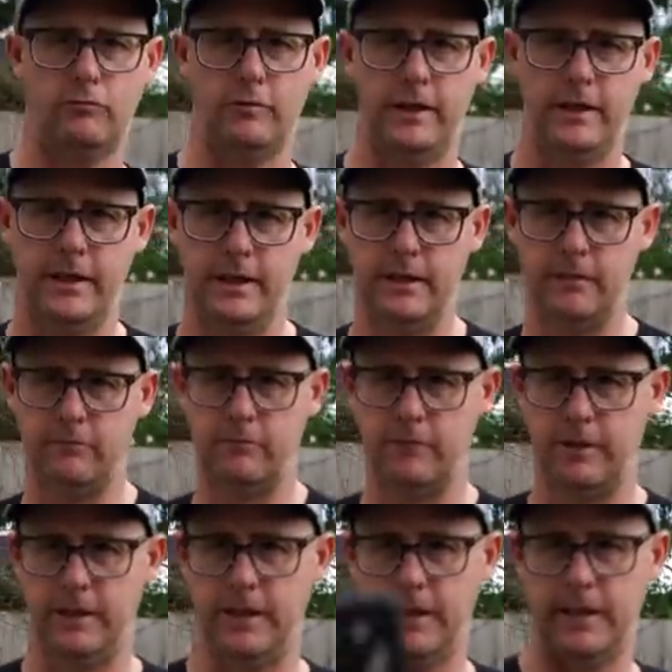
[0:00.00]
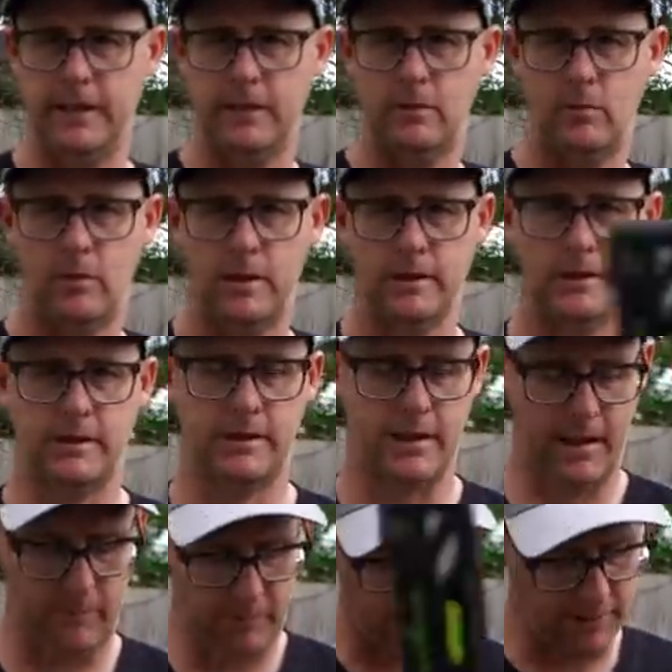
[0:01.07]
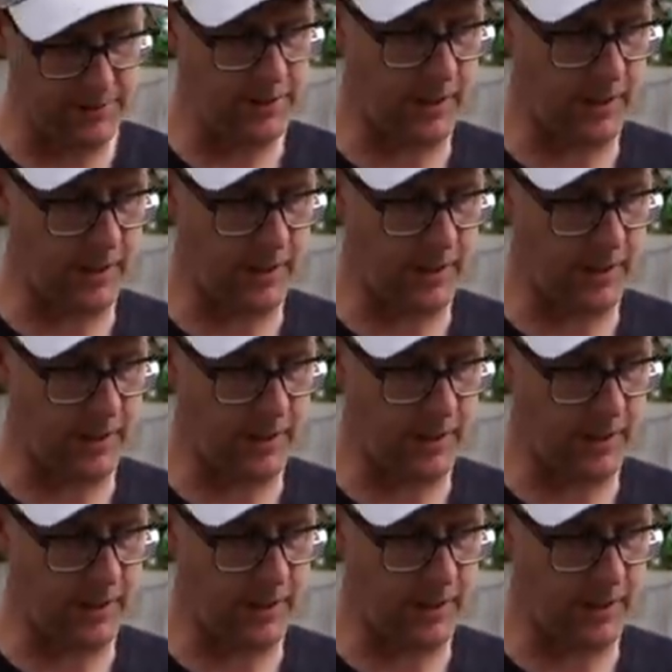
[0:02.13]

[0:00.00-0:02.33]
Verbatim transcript: really, really quite stable and